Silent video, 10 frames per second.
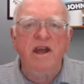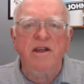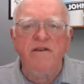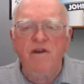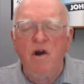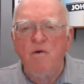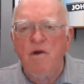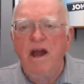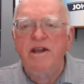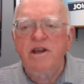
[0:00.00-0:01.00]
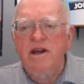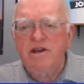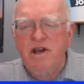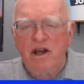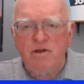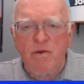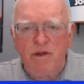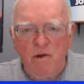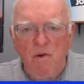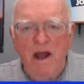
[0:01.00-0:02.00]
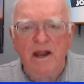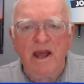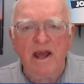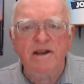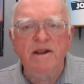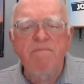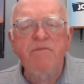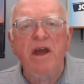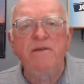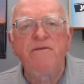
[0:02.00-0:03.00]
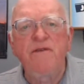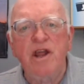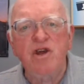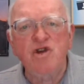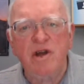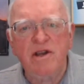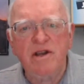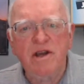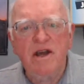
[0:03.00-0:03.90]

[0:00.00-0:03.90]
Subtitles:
and then you go right, touch with your right hand, and finish it.